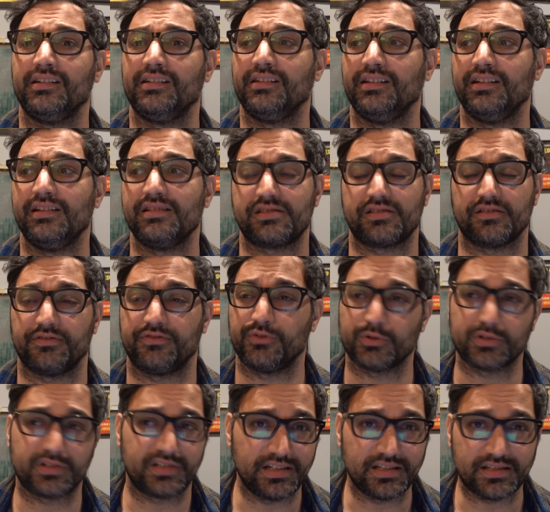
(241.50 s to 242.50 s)
It's a
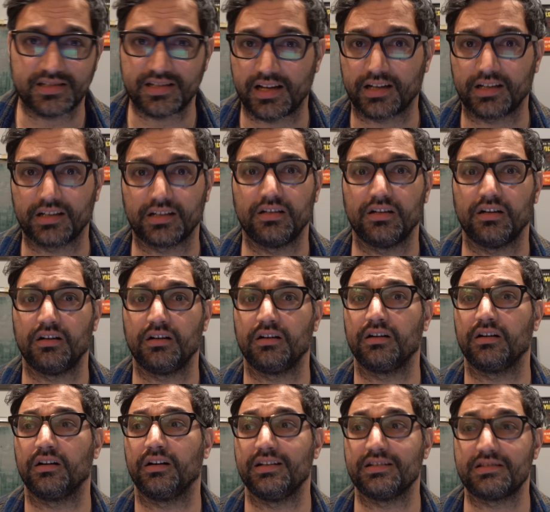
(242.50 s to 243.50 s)
14-second
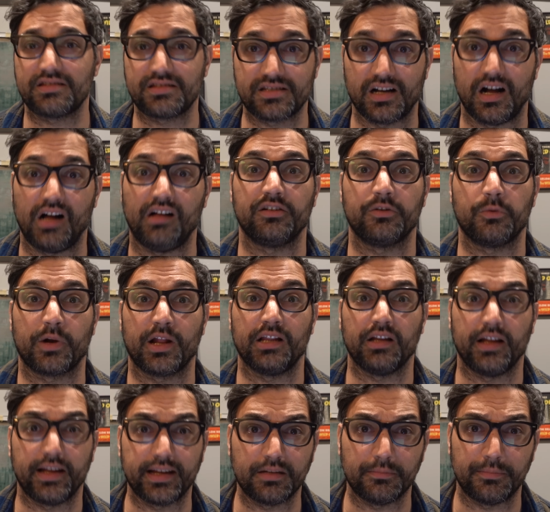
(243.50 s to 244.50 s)
car. It's solid. What I
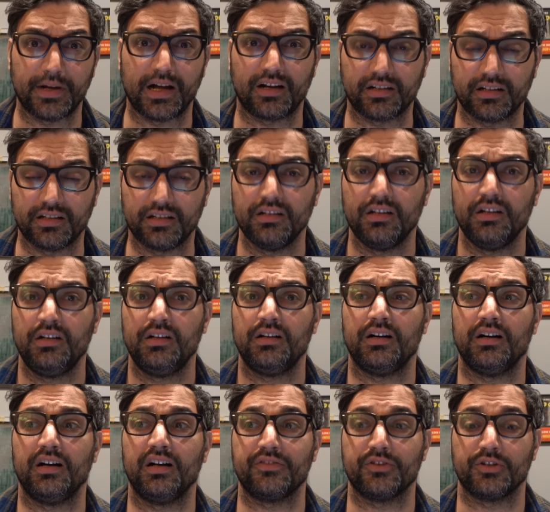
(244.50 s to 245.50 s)
like about it,
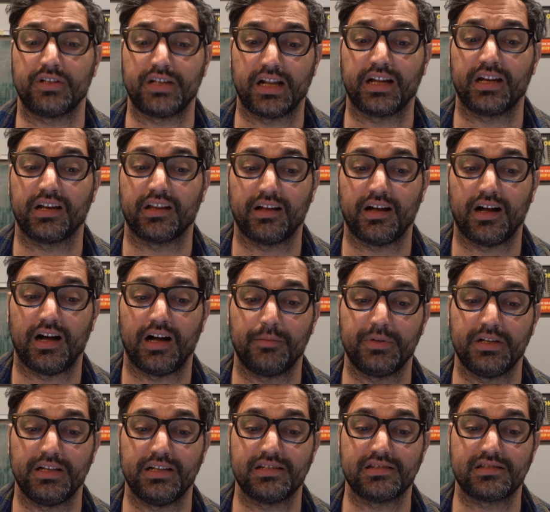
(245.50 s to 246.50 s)
if you're getting into the
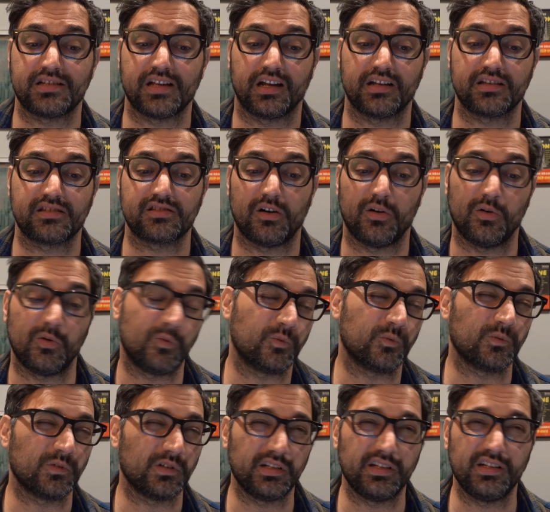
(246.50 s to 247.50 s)
hobby, is that it's
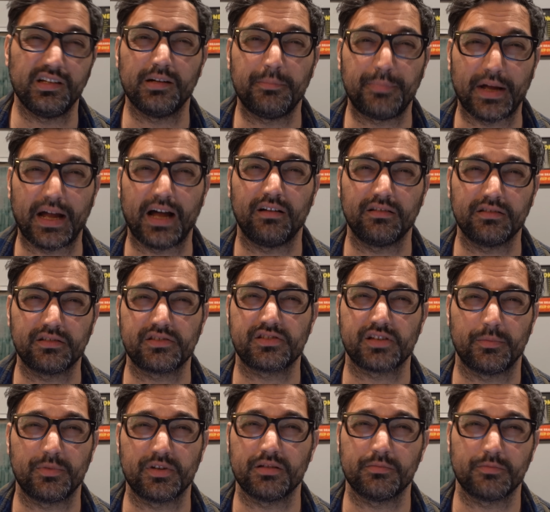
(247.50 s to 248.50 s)
only
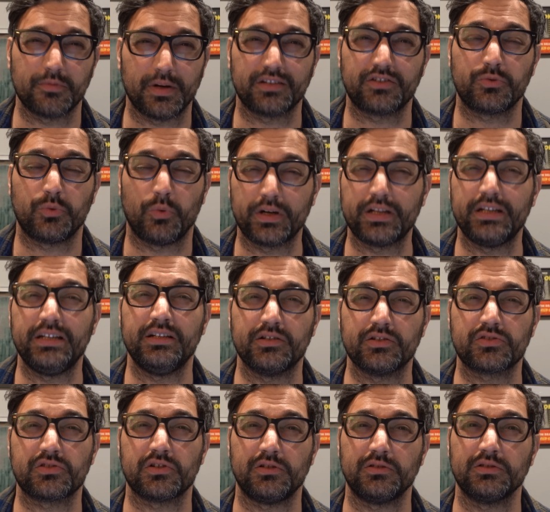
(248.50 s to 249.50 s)
some of them are about 20
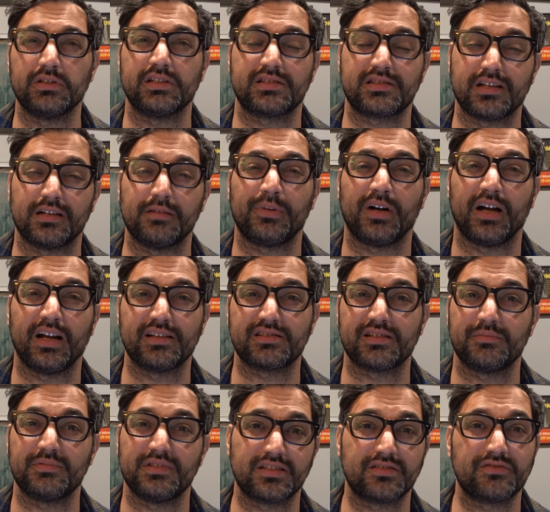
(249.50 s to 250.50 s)
years old instead of buying
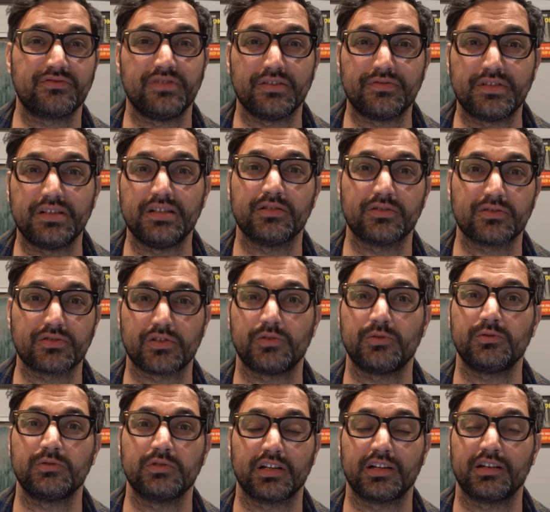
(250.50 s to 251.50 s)
something that's 50 years
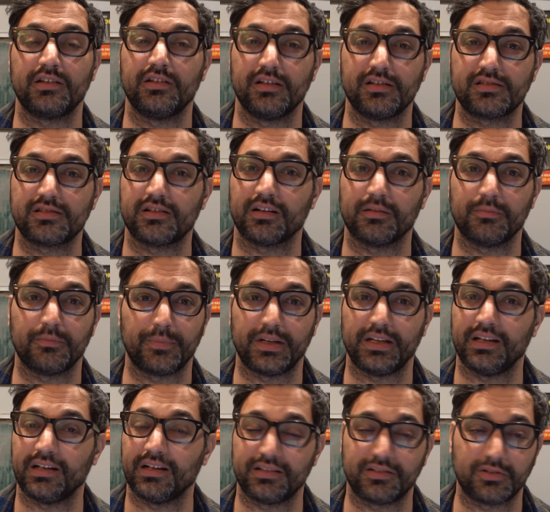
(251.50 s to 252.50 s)
old and it's going to
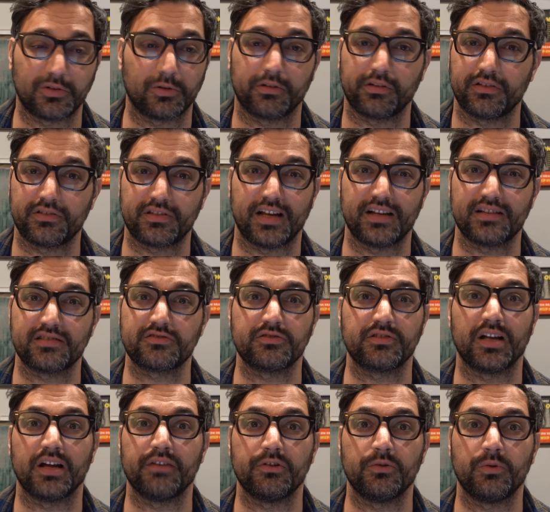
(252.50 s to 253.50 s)
be a total disaster in
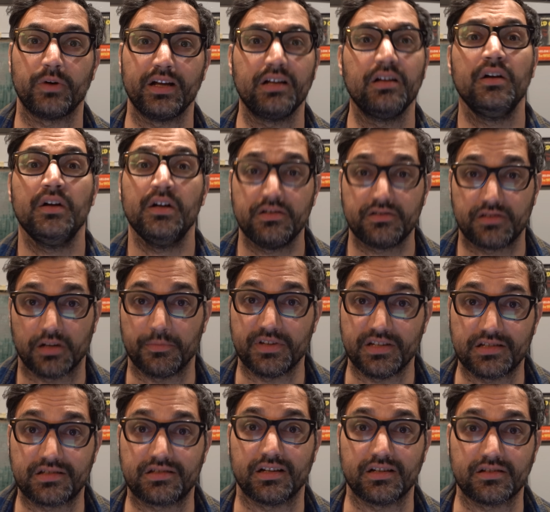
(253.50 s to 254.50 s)
every way. Some of
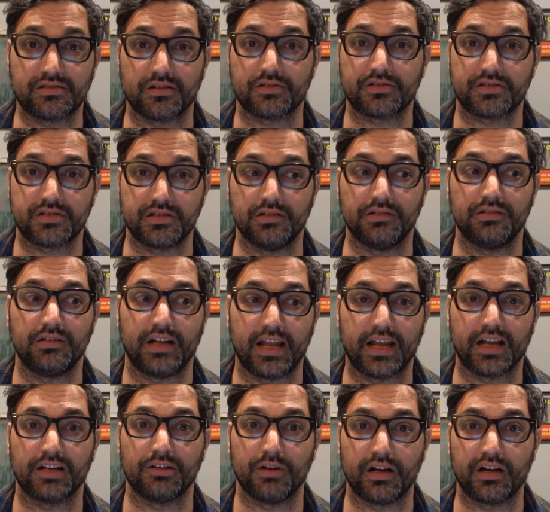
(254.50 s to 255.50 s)
these things are still
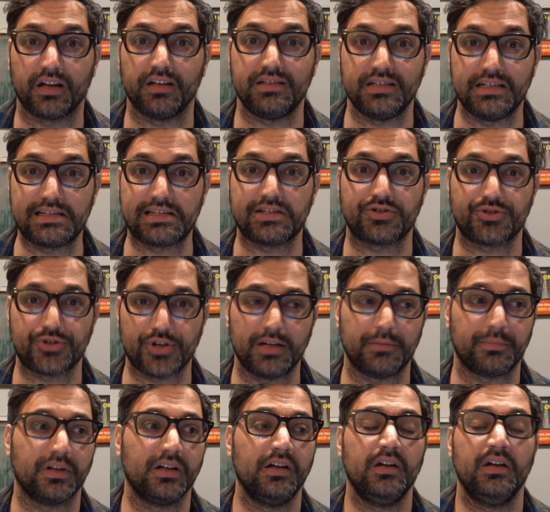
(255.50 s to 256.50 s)
hanging around in decent
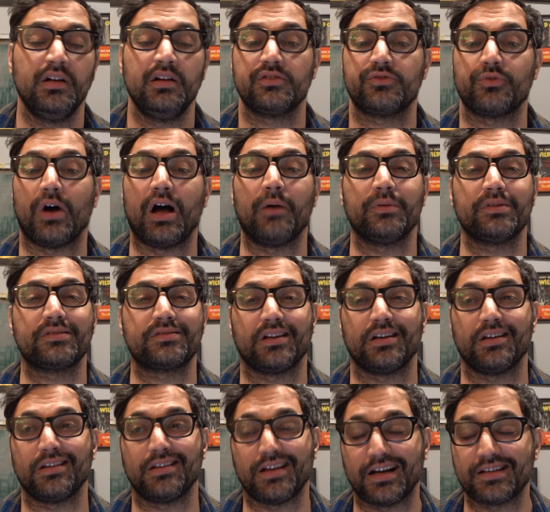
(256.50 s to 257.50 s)
shape. So I would
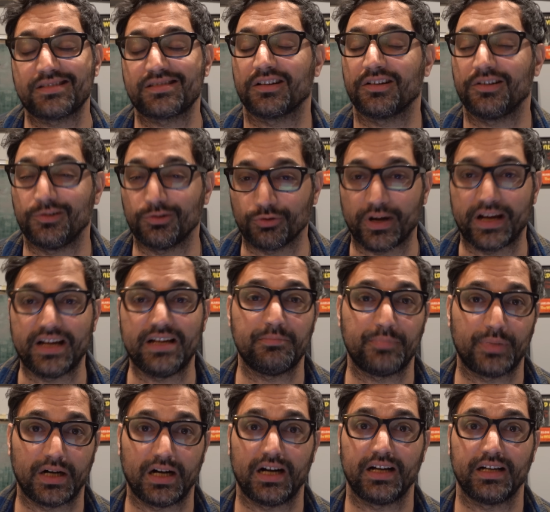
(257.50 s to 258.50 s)
say that's a great
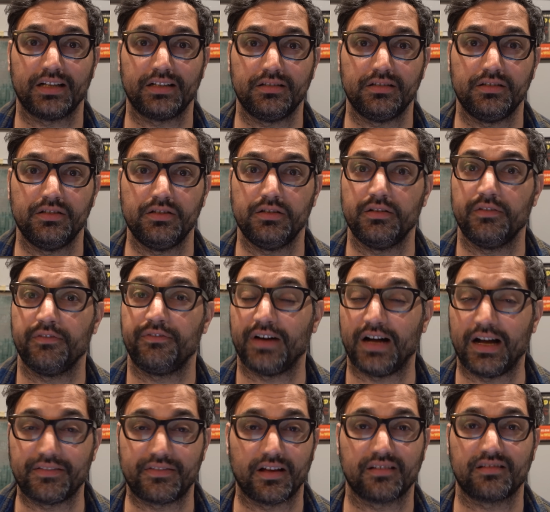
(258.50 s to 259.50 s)
buy.
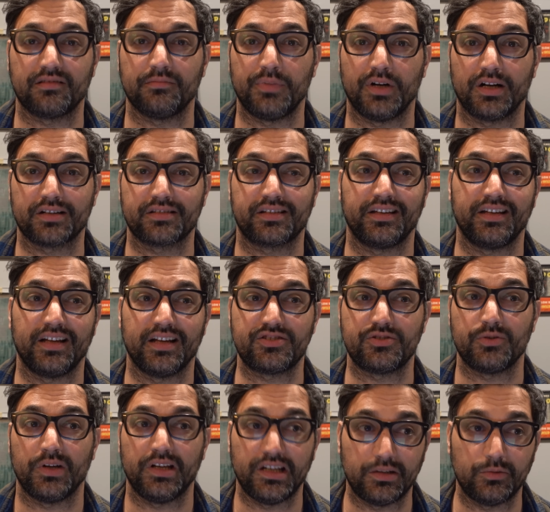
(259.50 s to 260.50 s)
$5,000 can get
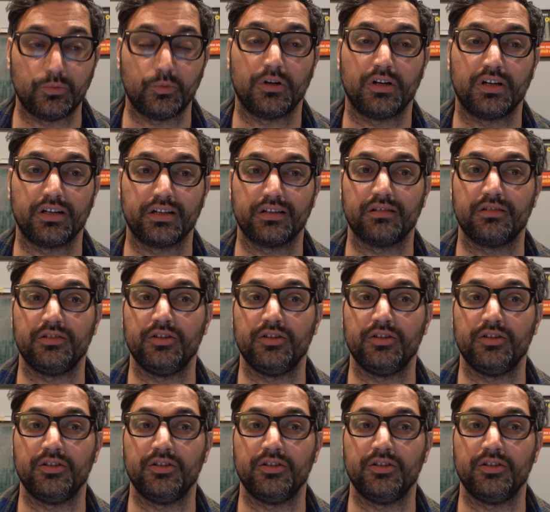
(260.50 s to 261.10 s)
you in one.